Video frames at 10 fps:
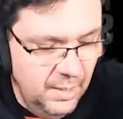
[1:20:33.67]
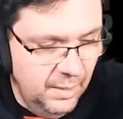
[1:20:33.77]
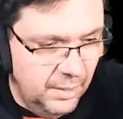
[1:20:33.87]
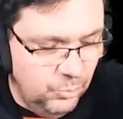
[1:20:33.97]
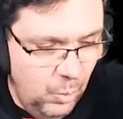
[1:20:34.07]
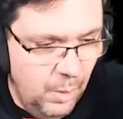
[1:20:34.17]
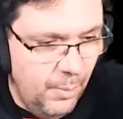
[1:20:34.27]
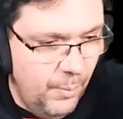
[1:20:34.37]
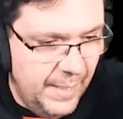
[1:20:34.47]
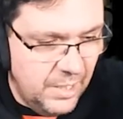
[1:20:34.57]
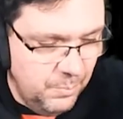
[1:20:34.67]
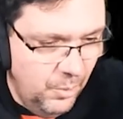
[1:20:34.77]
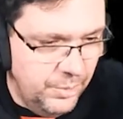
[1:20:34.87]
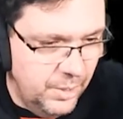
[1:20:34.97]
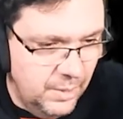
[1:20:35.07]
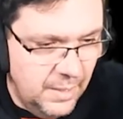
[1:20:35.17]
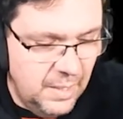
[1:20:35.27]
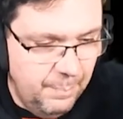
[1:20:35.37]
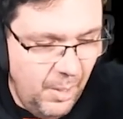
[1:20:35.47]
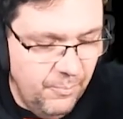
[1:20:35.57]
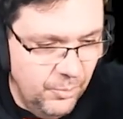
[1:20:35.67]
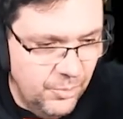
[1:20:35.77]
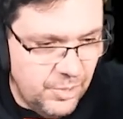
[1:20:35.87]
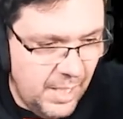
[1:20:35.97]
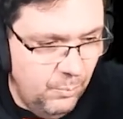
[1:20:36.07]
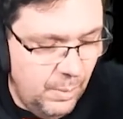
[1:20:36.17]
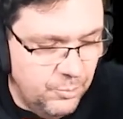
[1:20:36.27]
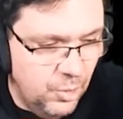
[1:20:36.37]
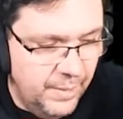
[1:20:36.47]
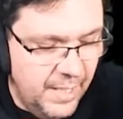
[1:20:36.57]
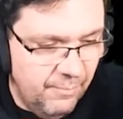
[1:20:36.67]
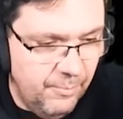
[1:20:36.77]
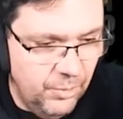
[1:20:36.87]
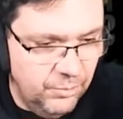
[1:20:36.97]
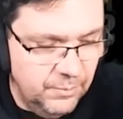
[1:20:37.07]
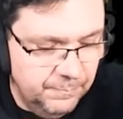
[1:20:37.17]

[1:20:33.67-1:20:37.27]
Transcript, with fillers: It's Wobo and Asmondian, and they're both on the same website now, folks.